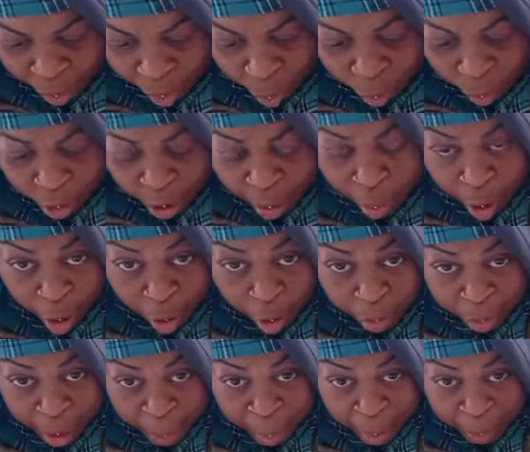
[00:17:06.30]
What
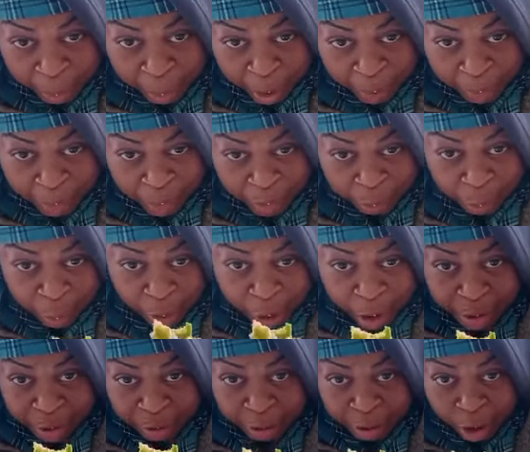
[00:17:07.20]
about me and make on
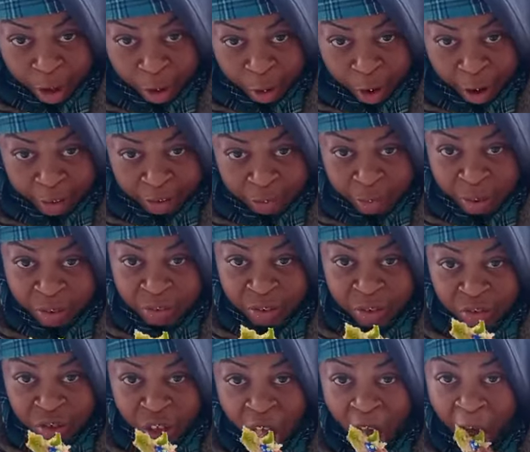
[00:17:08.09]
Facebook and not any of your ass
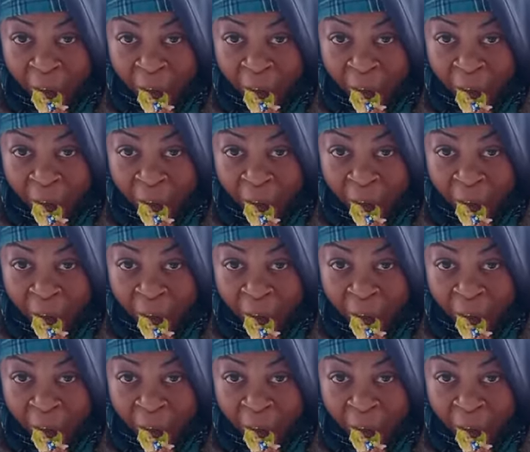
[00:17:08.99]
business?